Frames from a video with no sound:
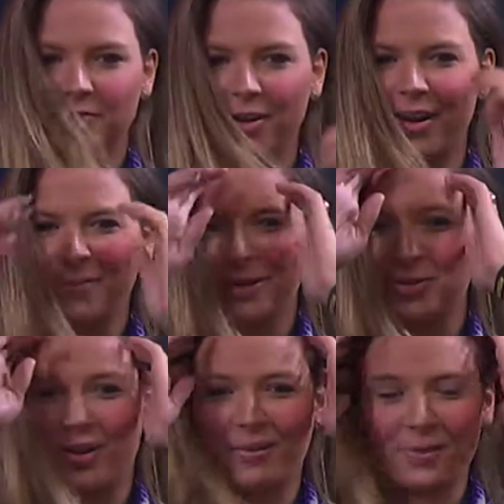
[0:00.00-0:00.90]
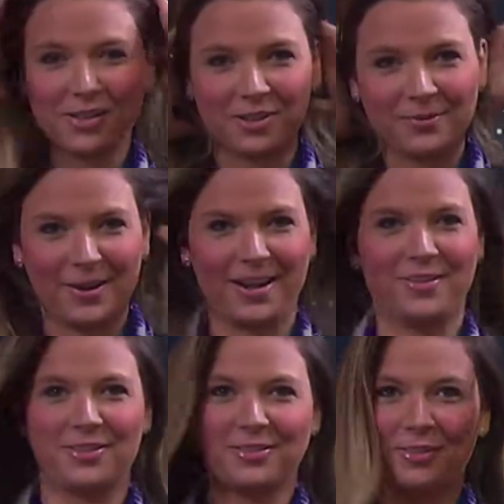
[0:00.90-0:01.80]
sorry, I'm like trying to make sure my hair
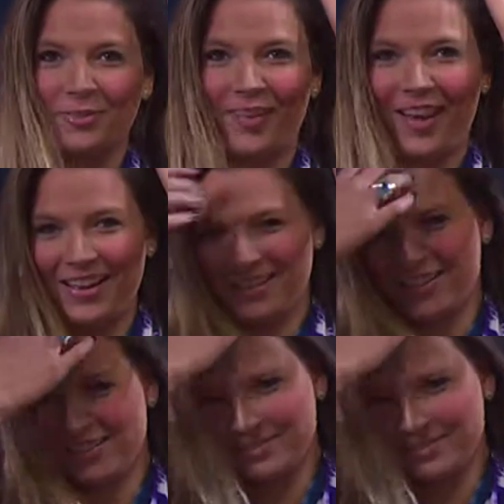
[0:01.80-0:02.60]
doesn't look flat.